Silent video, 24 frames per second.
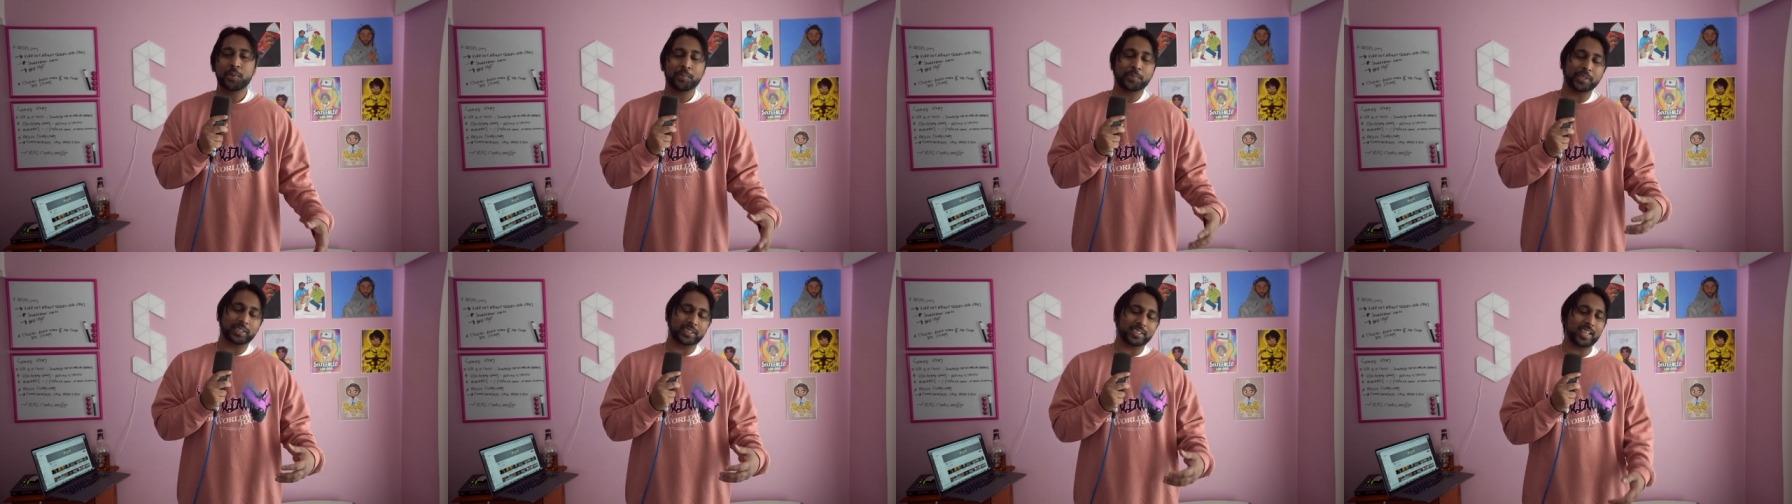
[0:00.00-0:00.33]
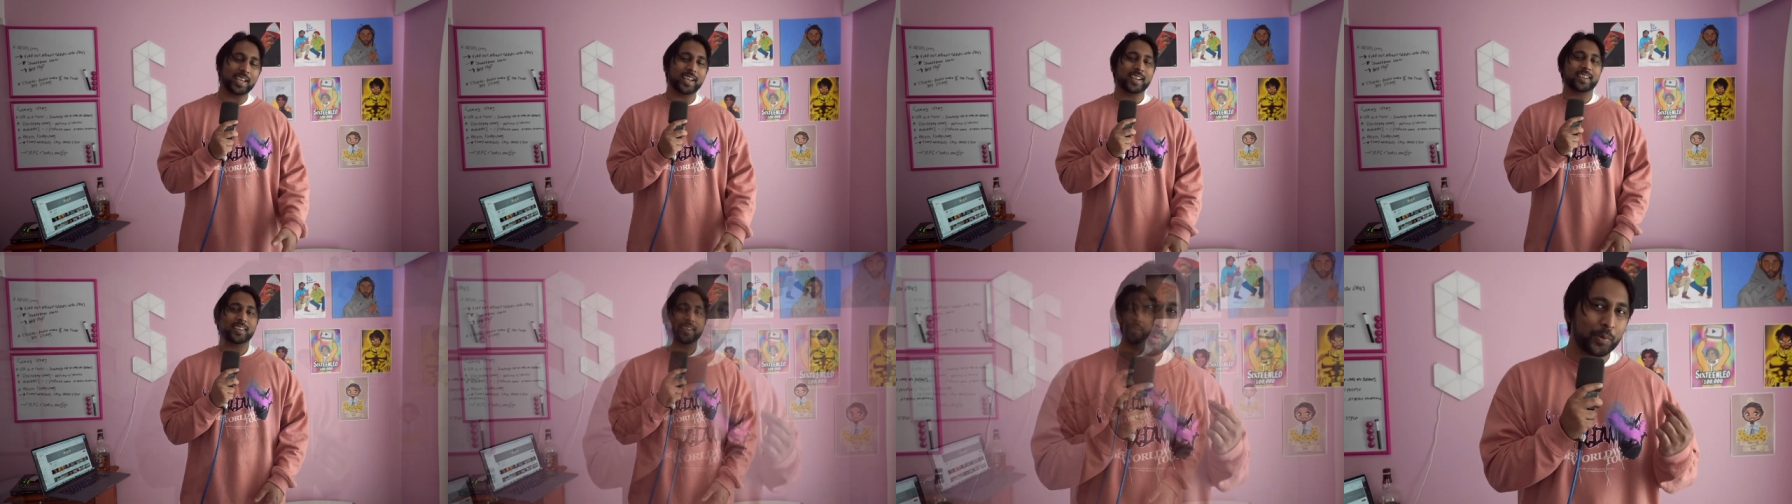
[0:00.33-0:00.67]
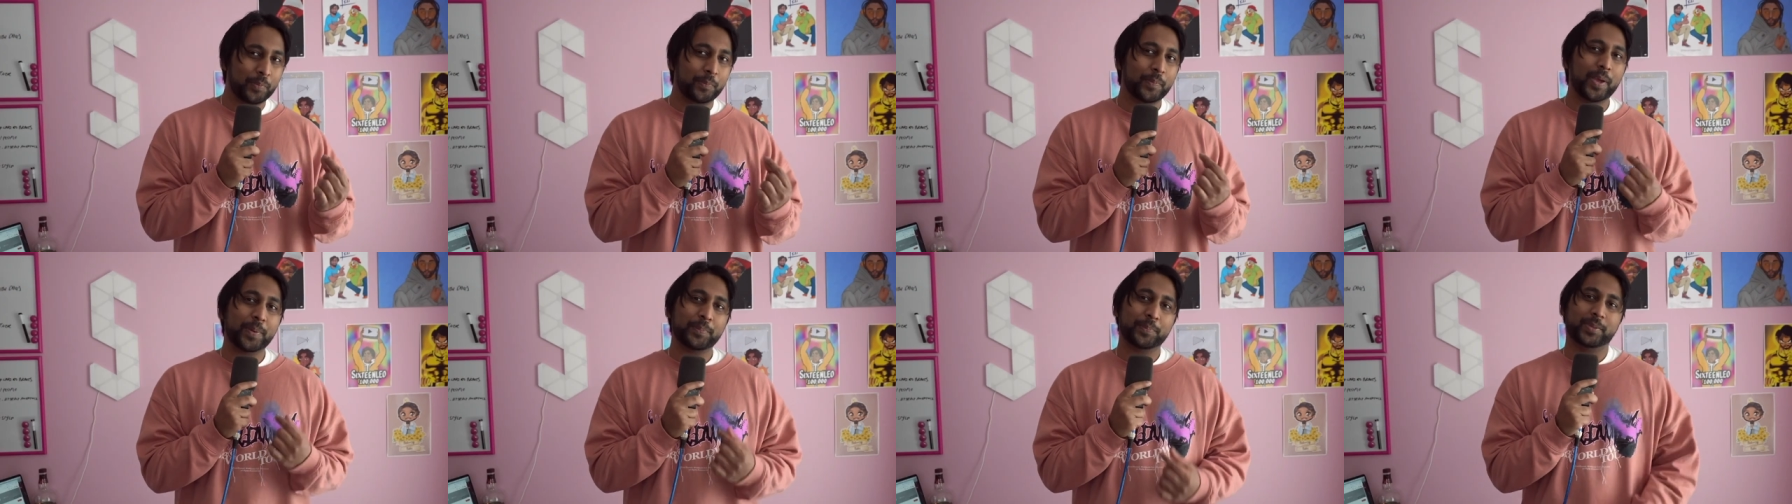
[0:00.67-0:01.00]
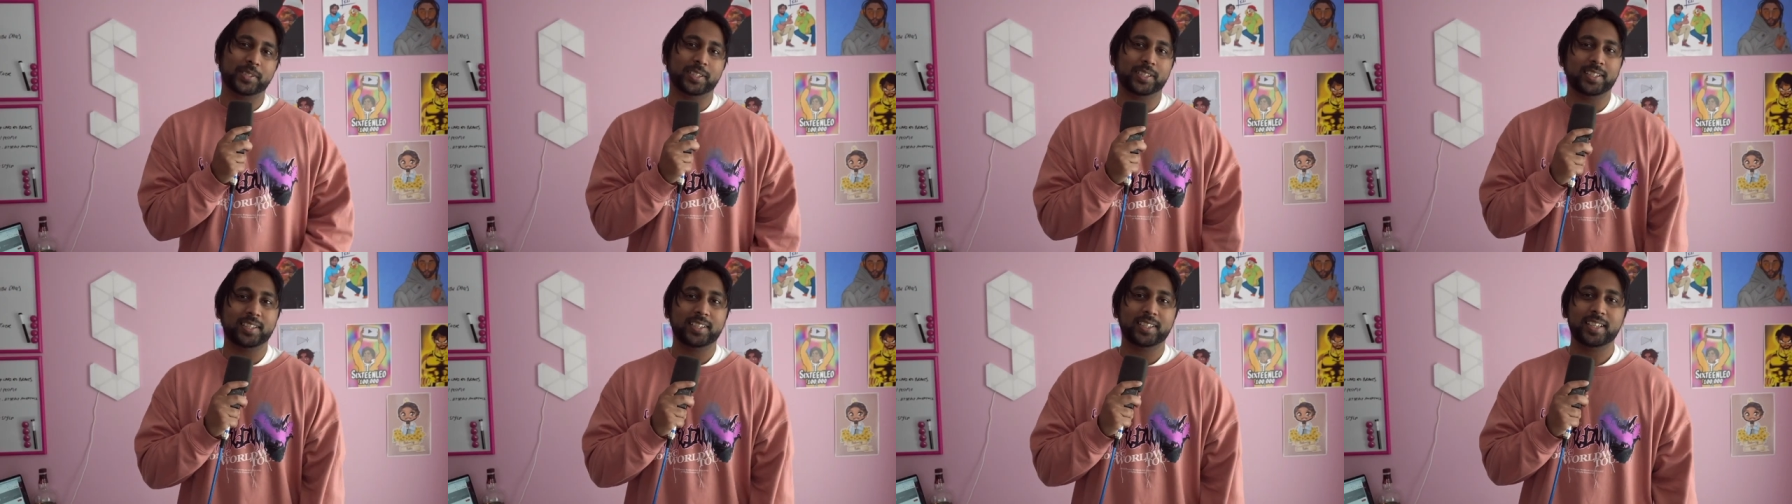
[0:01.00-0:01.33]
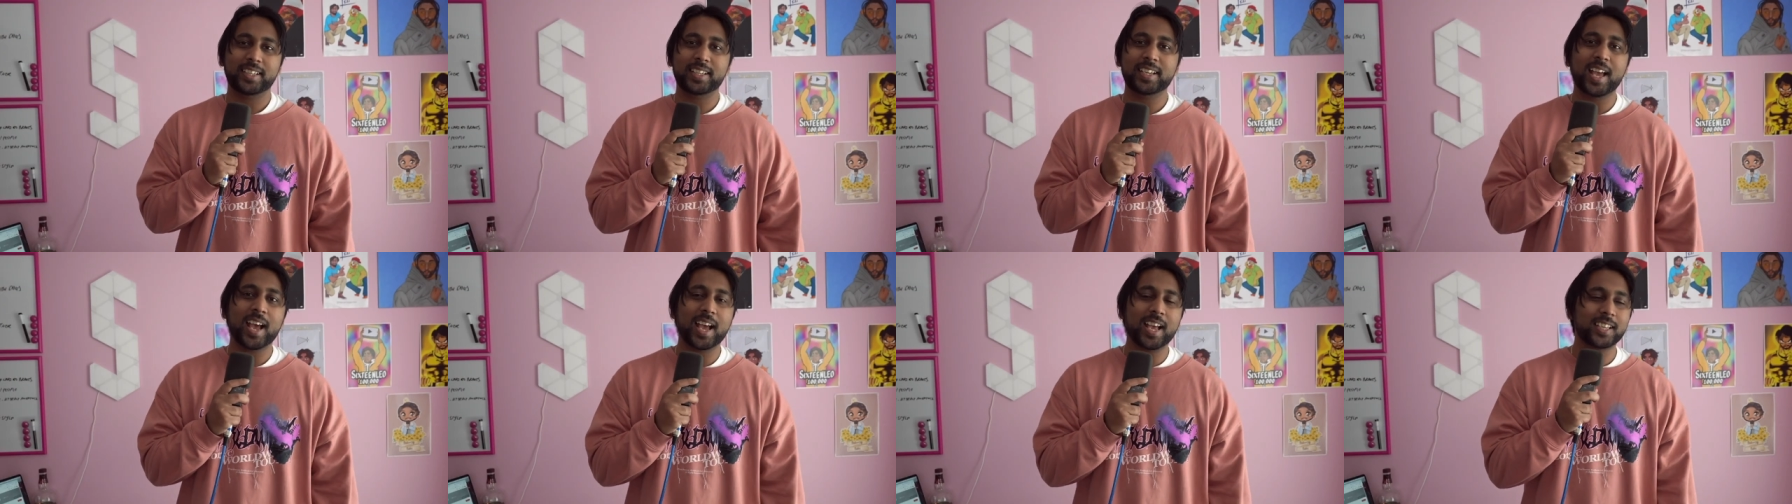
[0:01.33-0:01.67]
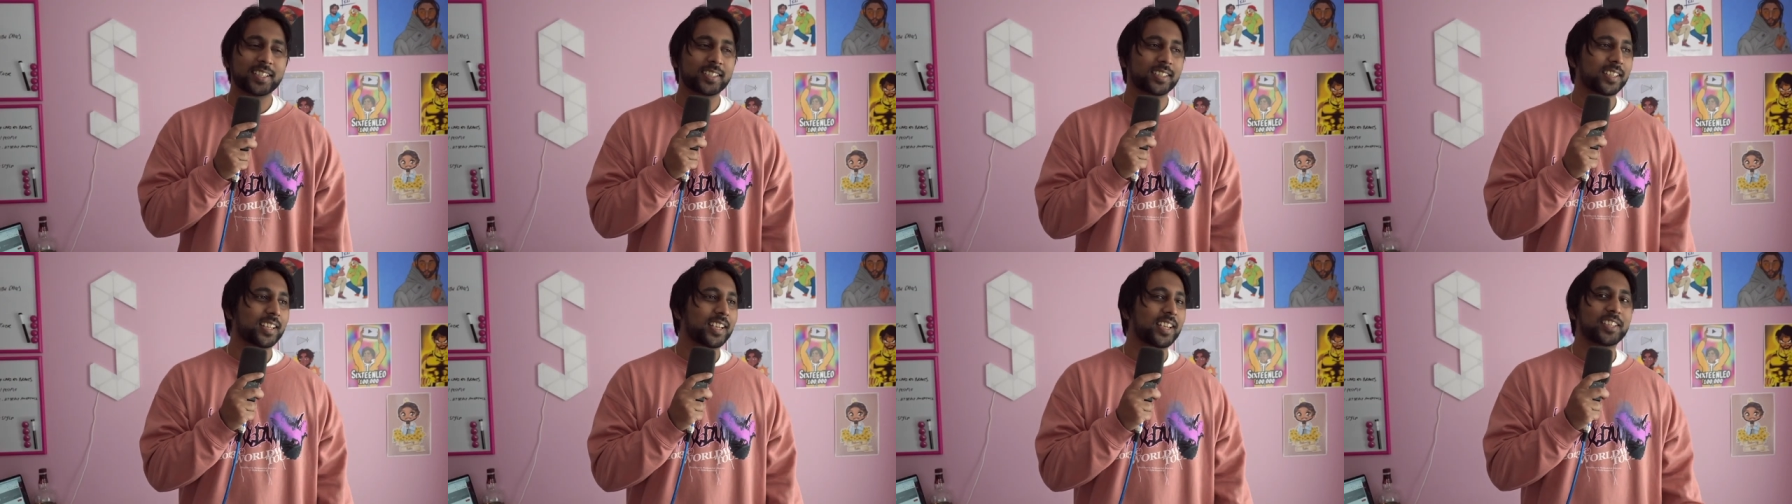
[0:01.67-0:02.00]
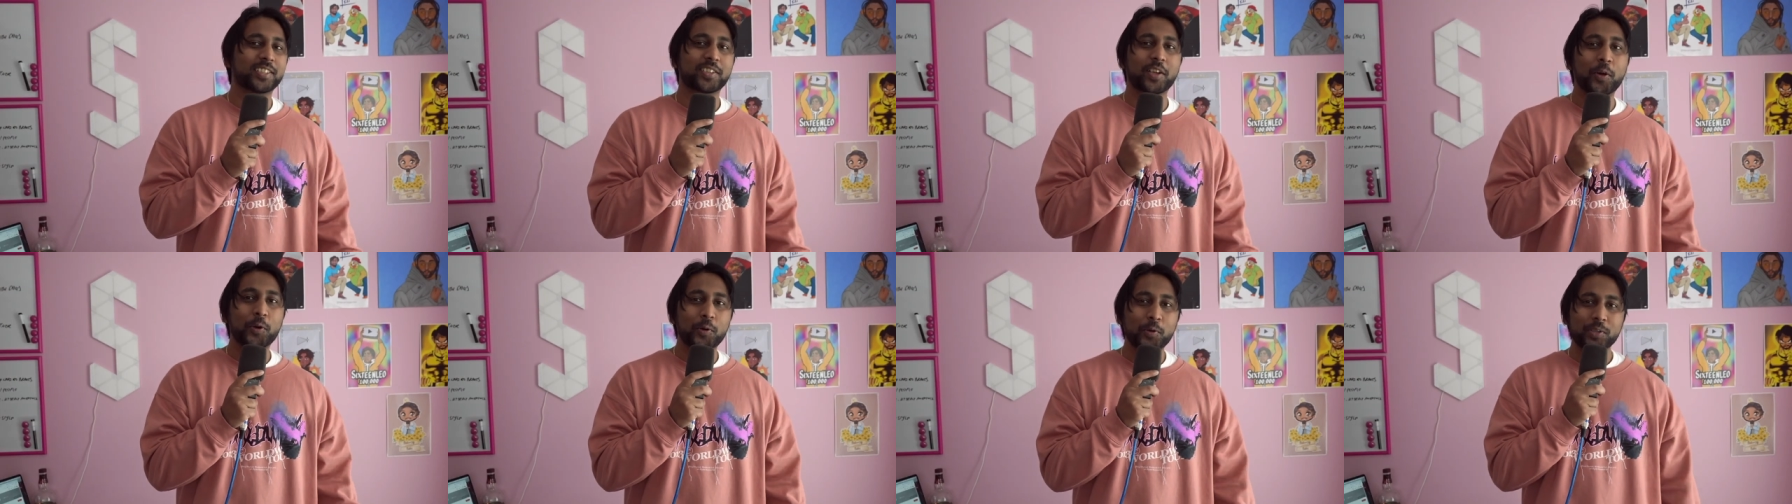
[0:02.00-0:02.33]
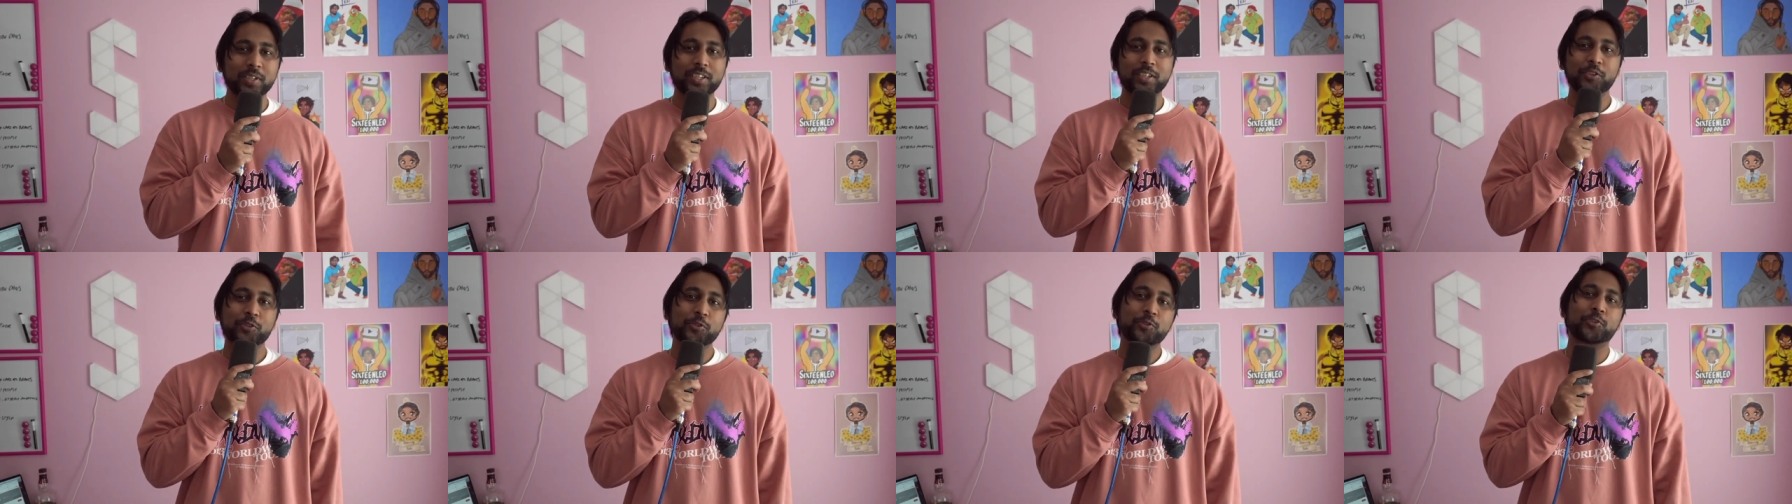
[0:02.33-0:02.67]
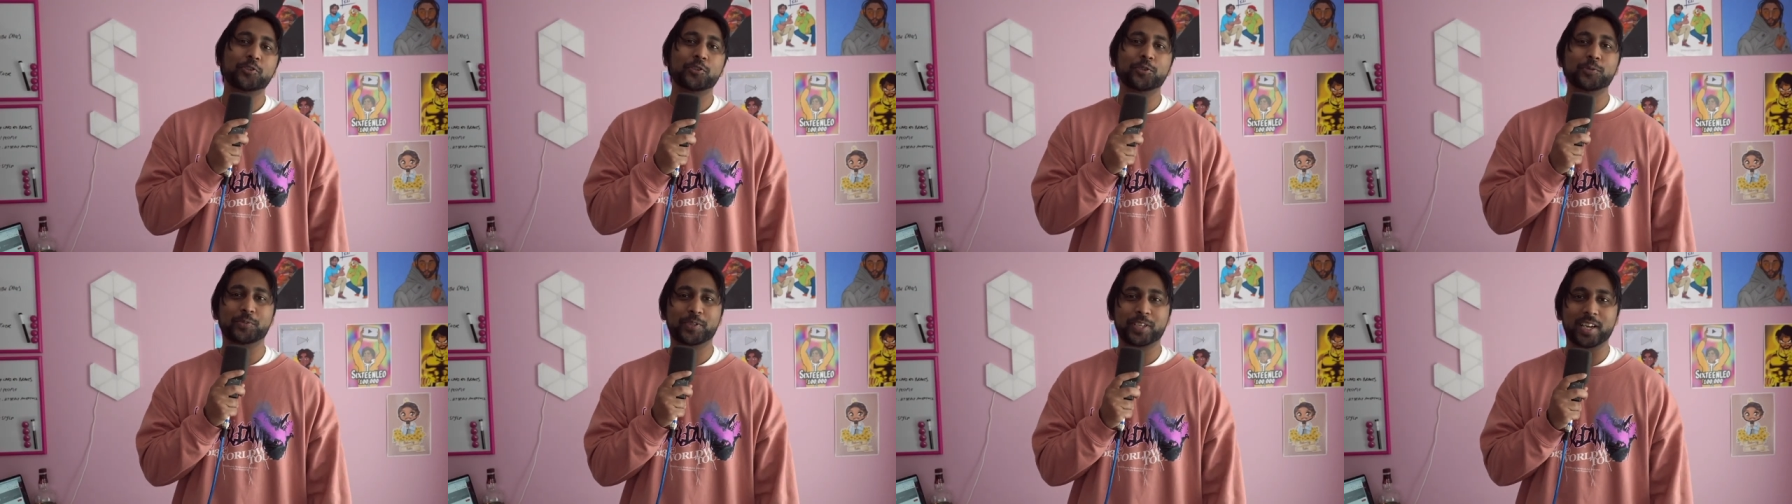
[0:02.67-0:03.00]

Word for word: But then I remembered he has his own YouTube